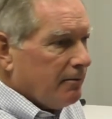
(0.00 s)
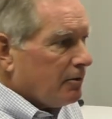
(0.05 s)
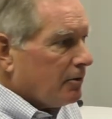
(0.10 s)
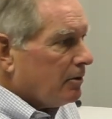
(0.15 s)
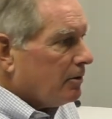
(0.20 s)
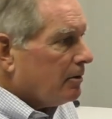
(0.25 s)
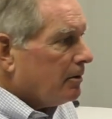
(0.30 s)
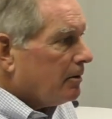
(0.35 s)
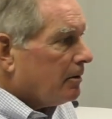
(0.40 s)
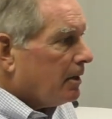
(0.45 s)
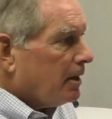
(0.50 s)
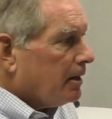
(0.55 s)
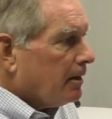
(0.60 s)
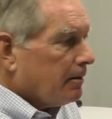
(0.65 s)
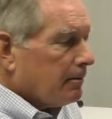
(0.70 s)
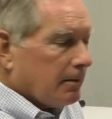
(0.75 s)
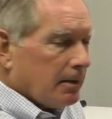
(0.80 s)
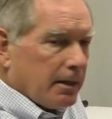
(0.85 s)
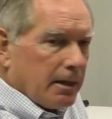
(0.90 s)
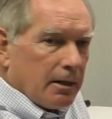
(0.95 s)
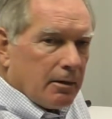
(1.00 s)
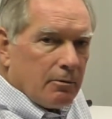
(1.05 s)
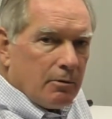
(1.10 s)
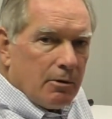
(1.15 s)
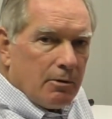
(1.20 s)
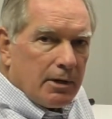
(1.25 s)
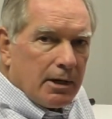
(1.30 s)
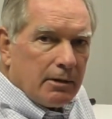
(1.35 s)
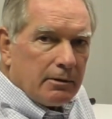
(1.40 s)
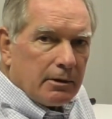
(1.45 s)
or get a
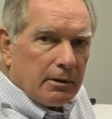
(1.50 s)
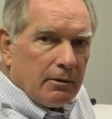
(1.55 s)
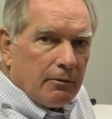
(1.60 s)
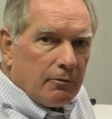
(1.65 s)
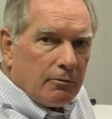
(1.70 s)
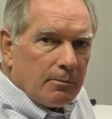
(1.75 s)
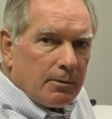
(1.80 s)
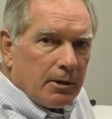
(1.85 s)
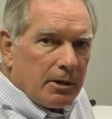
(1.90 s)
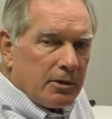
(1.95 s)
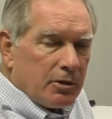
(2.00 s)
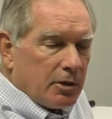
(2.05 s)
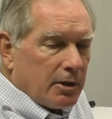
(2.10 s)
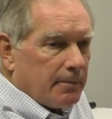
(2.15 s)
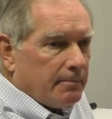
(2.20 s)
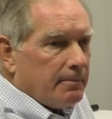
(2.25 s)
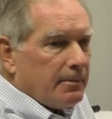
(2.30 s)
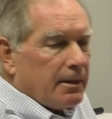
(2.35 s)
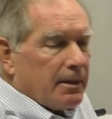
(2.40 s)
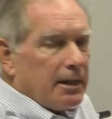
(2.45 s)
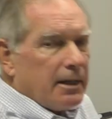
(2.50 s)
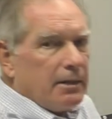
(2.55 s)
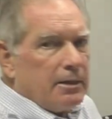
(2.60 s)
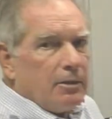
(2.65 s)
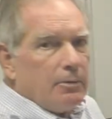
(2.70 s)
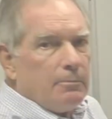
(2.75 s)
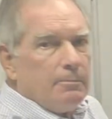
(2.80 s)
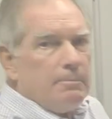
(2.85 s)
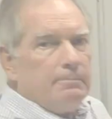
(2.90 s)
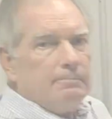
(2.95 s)
quote out there for pricing. Thank
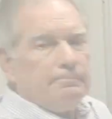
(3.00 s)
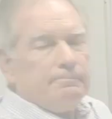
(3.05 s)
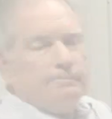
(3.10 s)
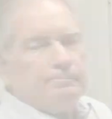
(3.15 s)
you.